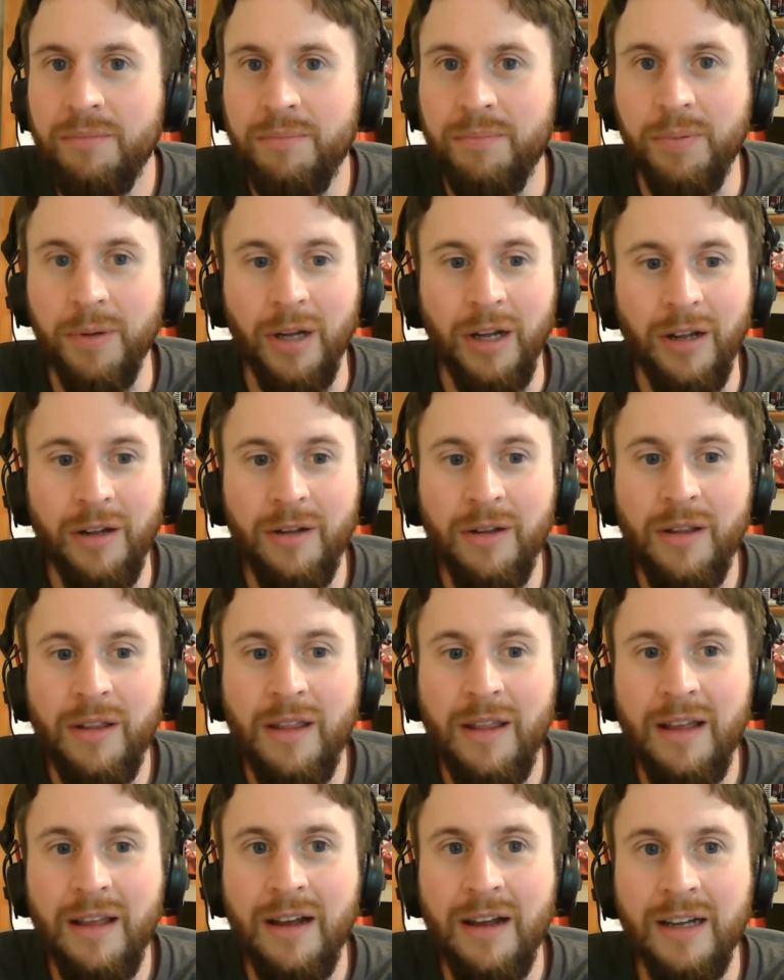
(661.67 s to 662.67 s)
But
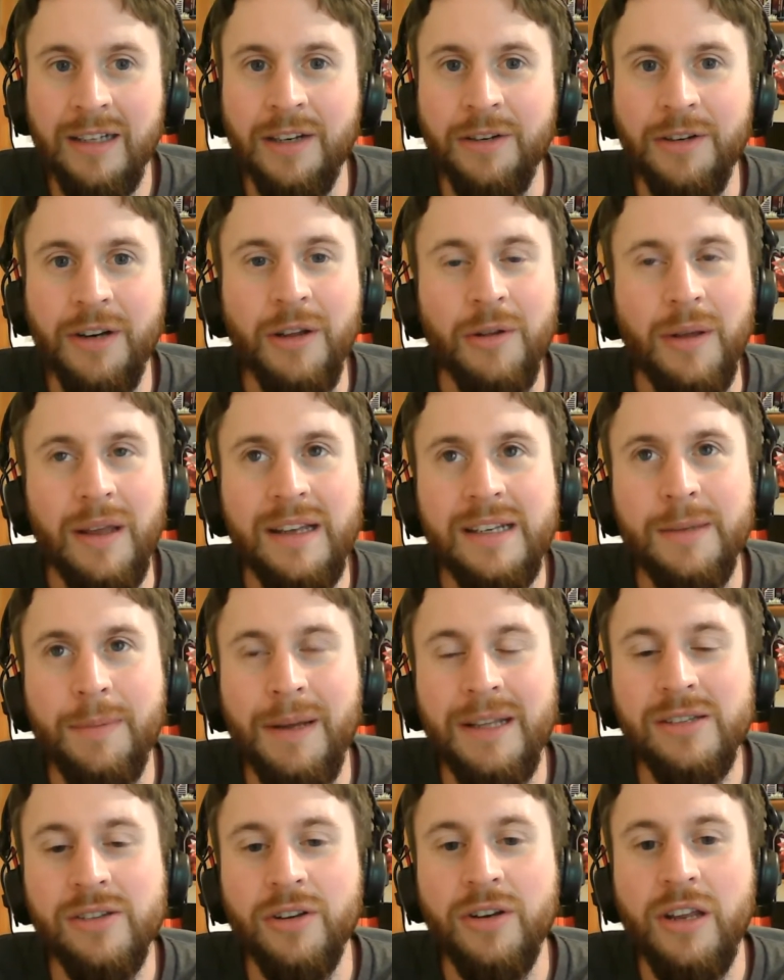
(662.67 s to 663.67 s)
I don't know. It
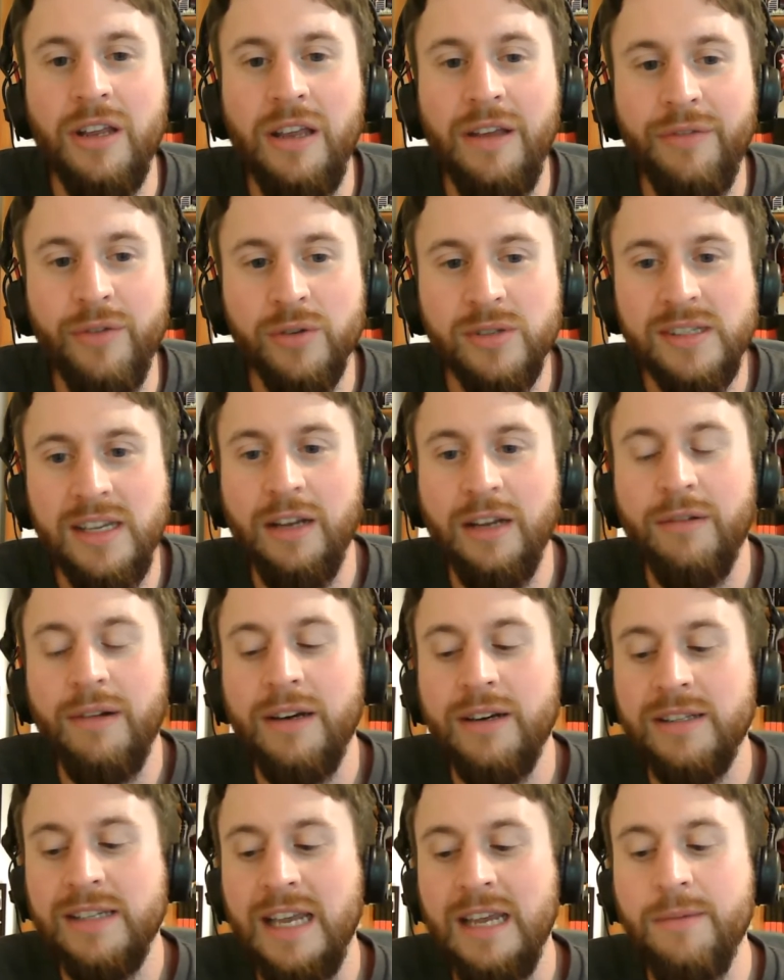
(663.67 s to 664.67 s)
depends on if you're sitting
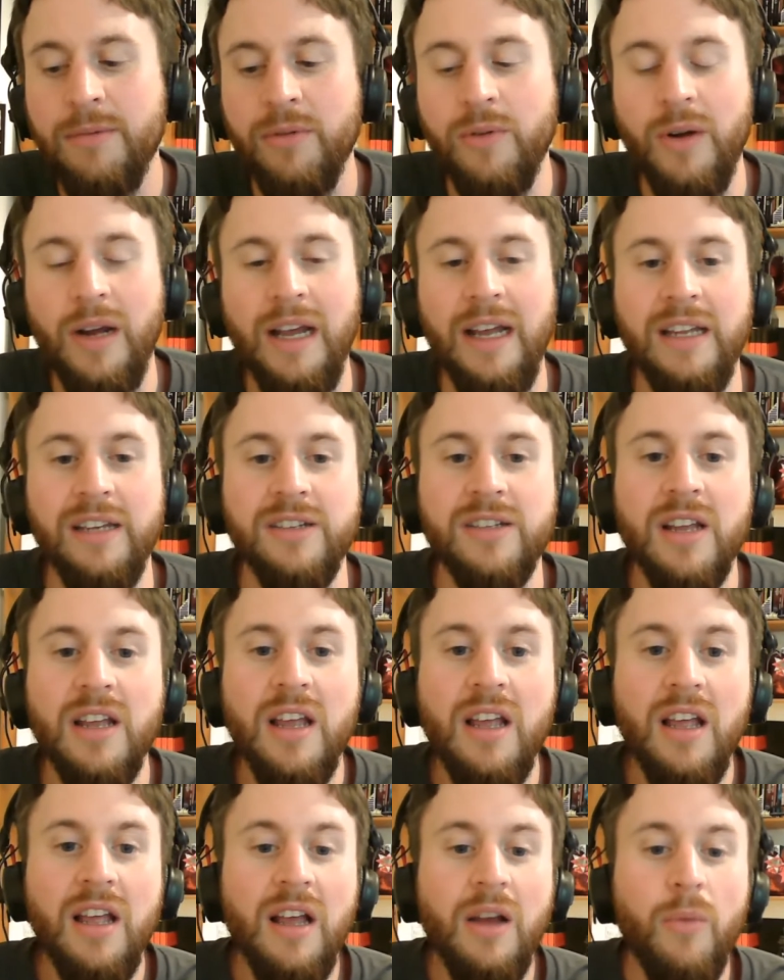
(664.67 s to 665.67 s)
around a table and
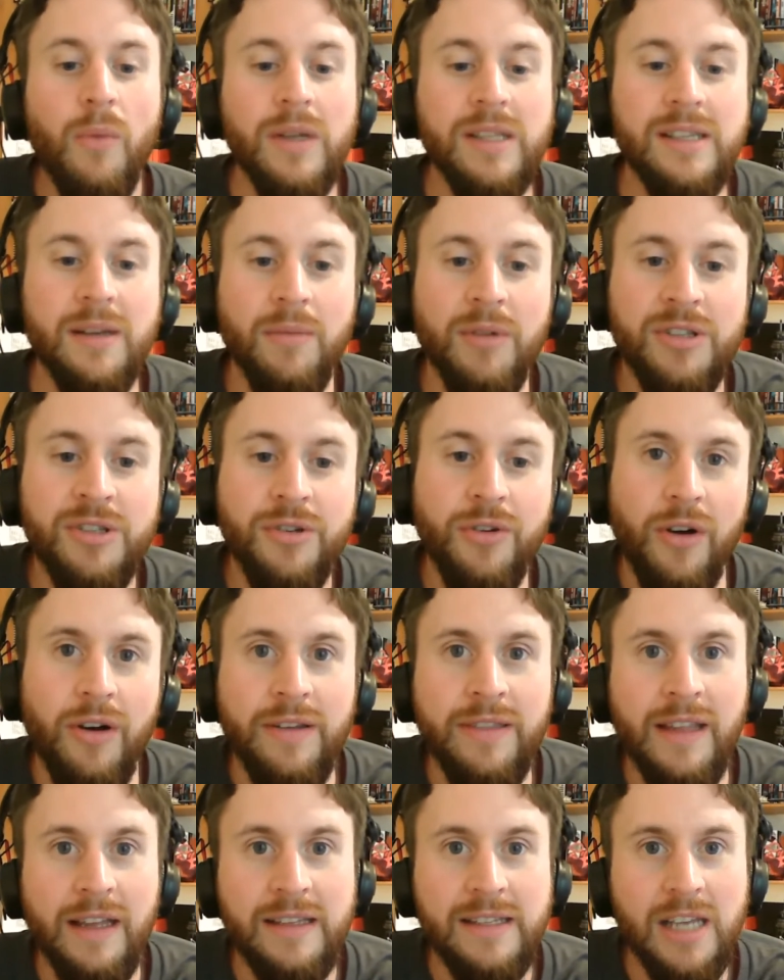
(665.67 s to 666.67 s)
when someone's not
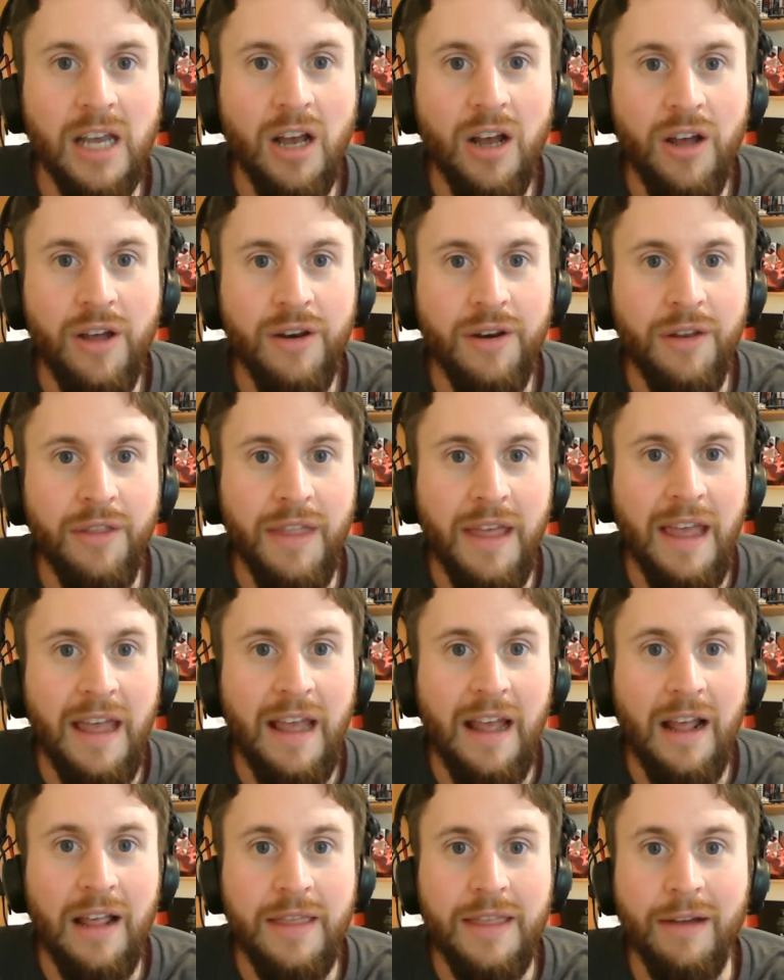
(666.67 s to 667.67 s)
in their turn,
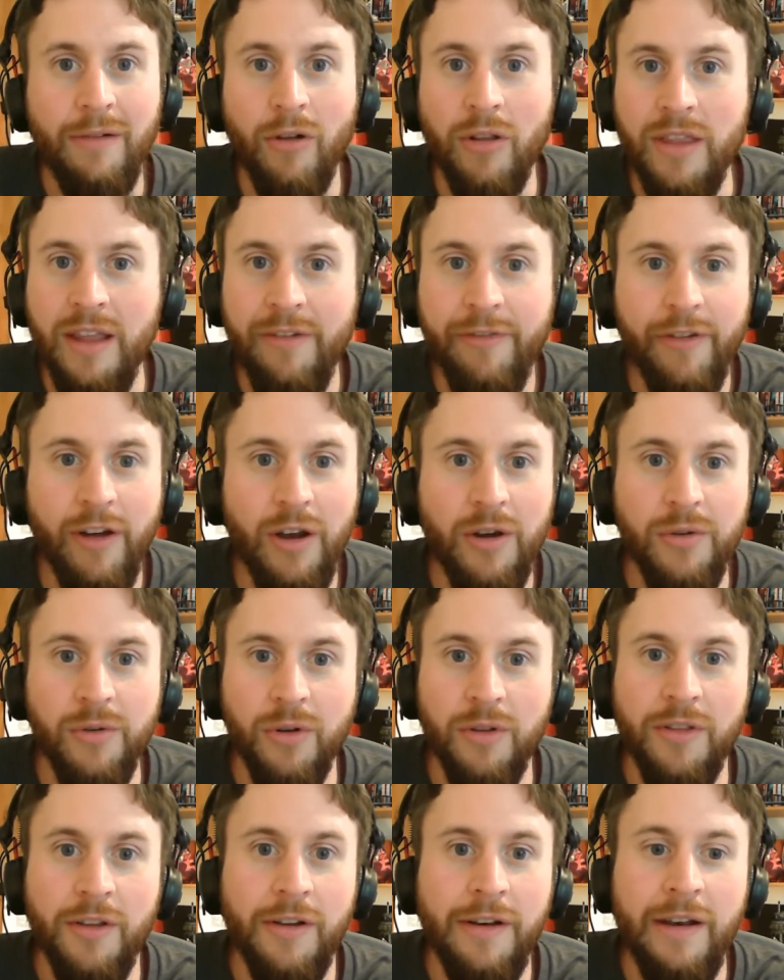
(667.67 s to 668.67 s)
they're on their phone
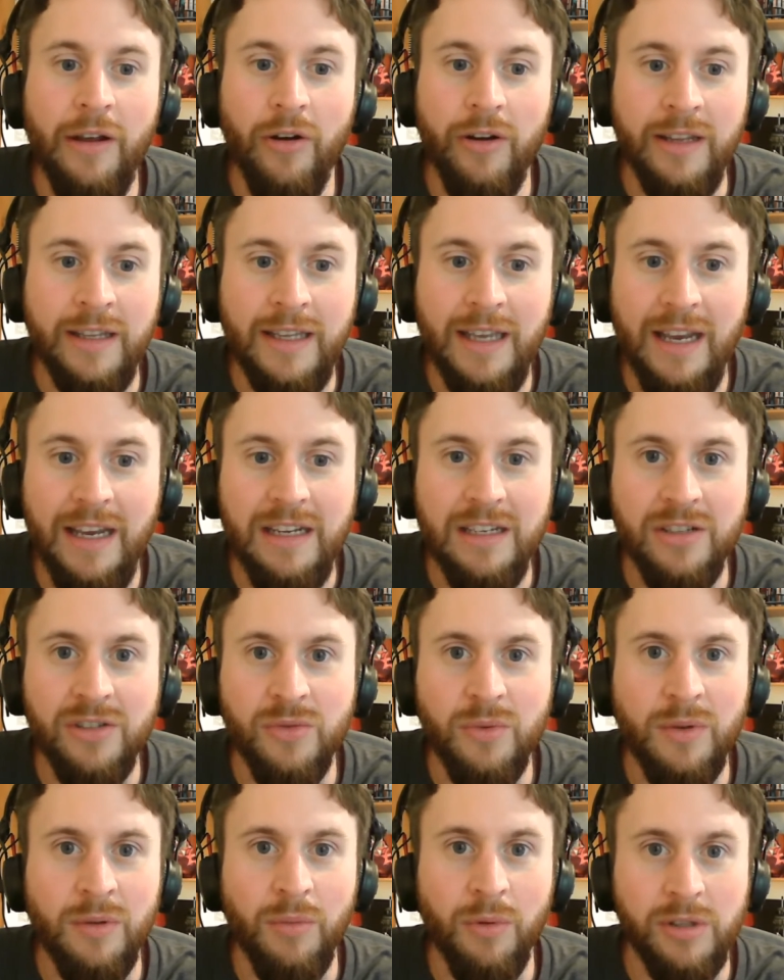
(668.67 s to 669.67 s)
or they're not engaged
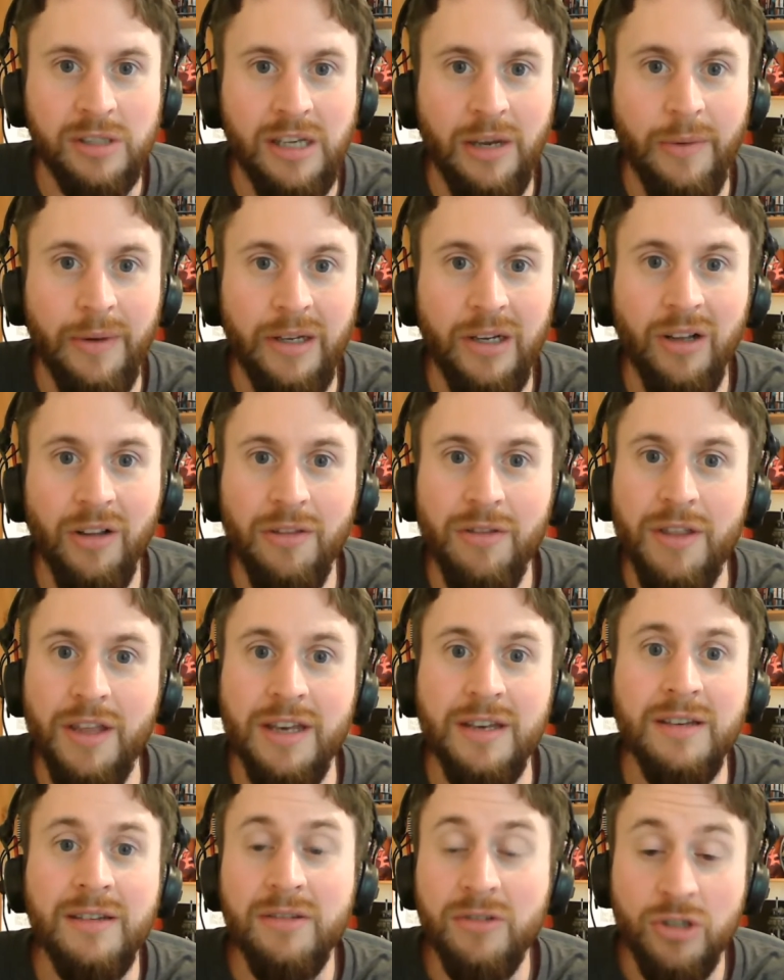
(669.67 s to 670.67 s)
with what's going on,
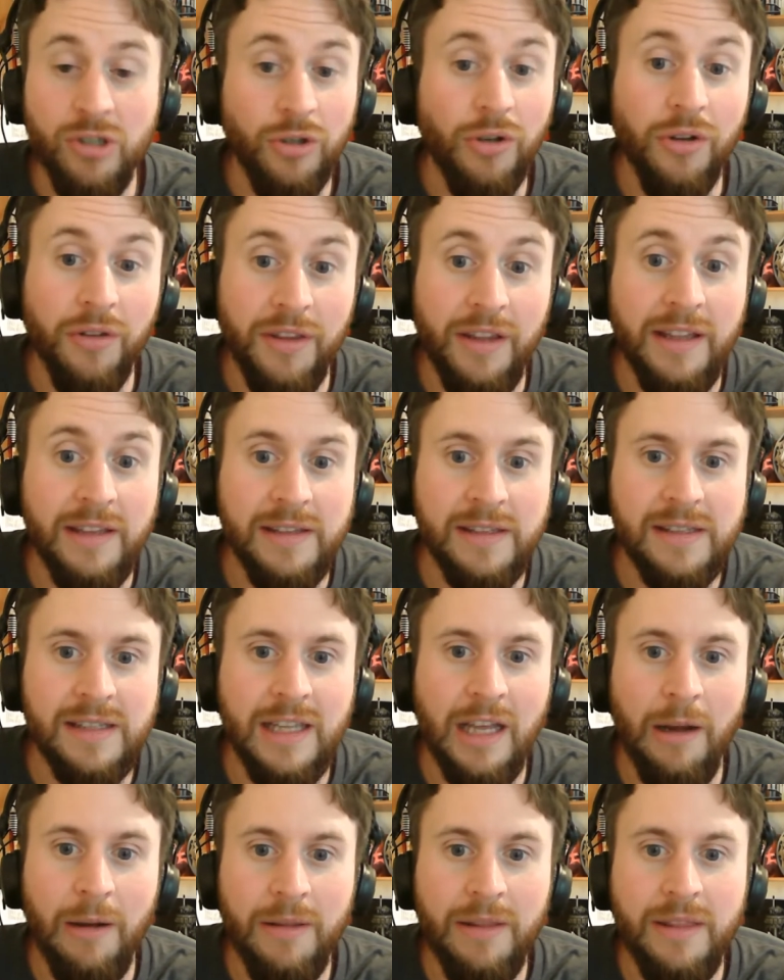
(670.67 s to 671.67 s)
then sure,
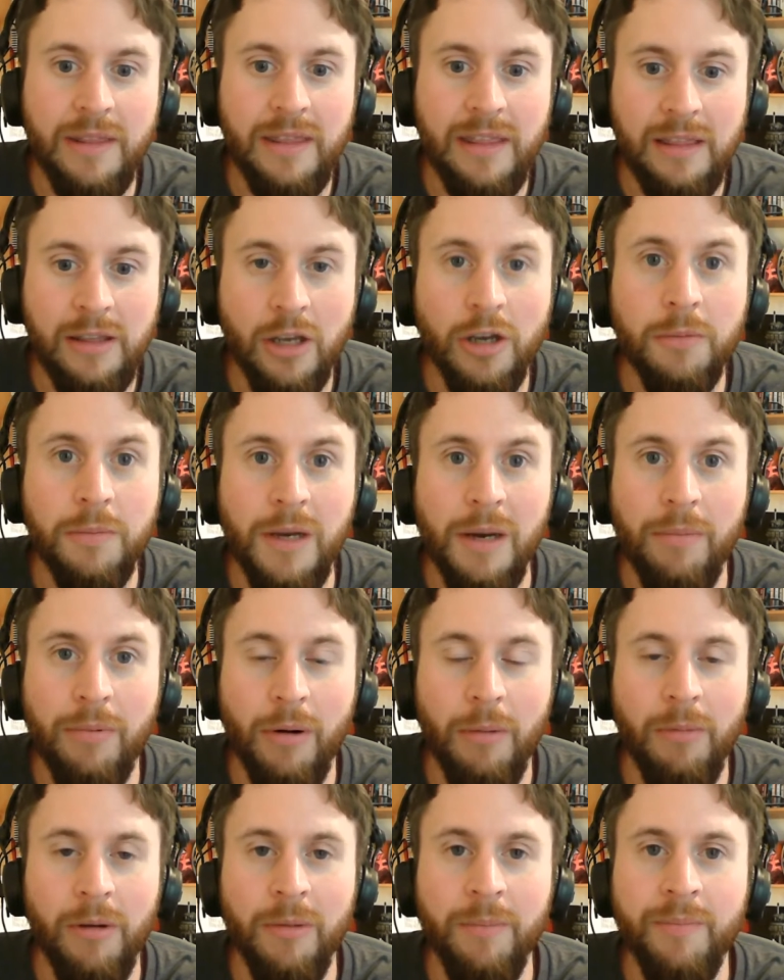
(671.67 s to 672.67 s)
that could be a
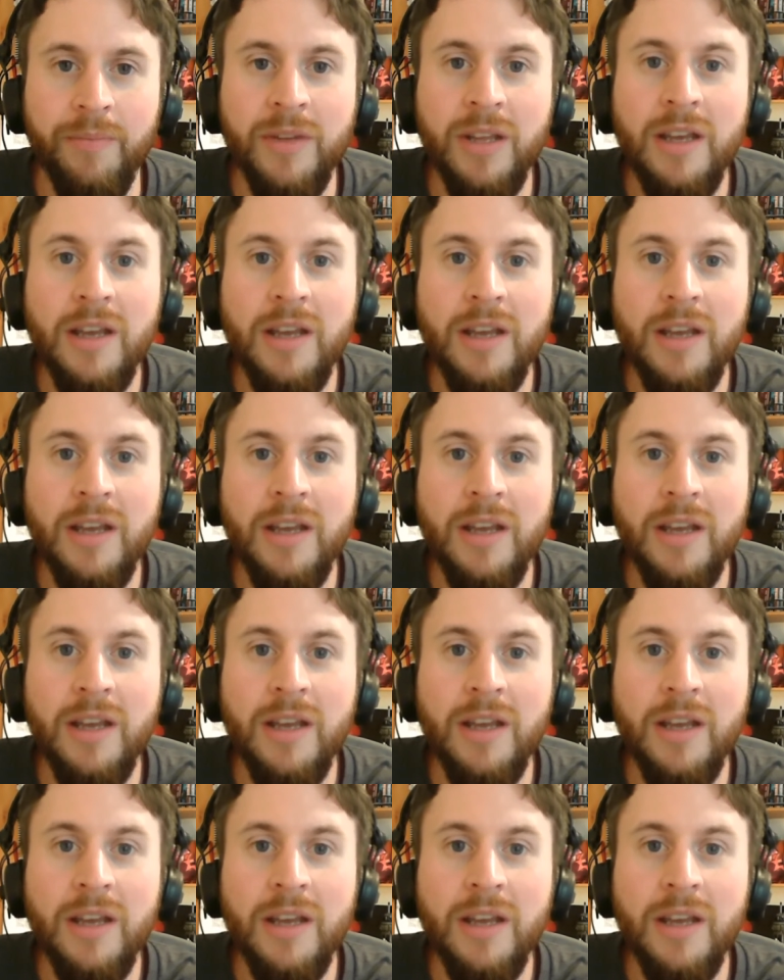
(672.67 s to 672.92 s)
problem.